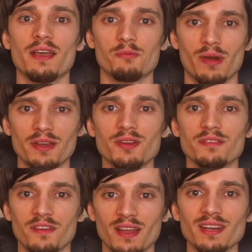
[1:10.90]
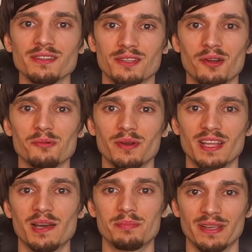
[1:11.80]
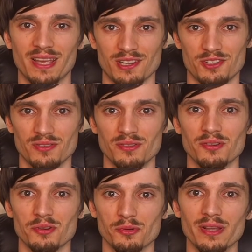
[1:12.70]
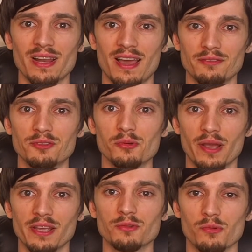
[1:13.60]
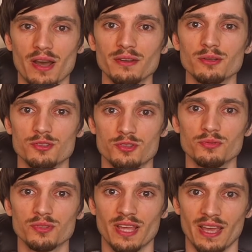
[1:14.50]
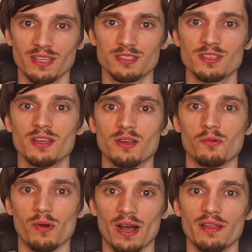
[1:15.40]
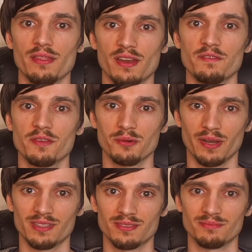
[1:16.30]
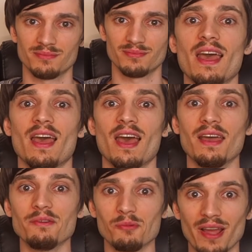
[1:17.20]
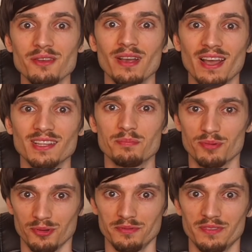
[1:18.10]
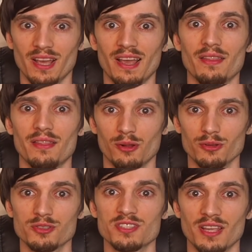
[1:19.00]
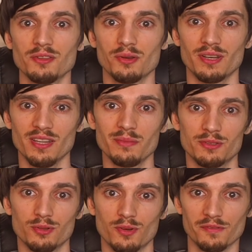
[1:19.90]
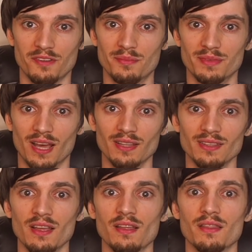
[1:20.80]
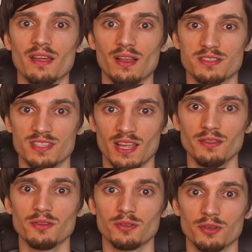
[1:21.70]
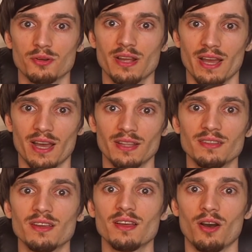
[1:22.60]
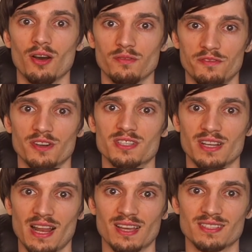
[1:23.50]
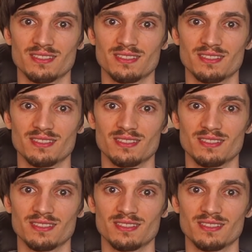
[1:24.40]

when you're finally done with the application, you will have to wait 1 or 2 days while they review it. And when you get approved, and they also send you an email to confirm that, they'll send you your card on first class.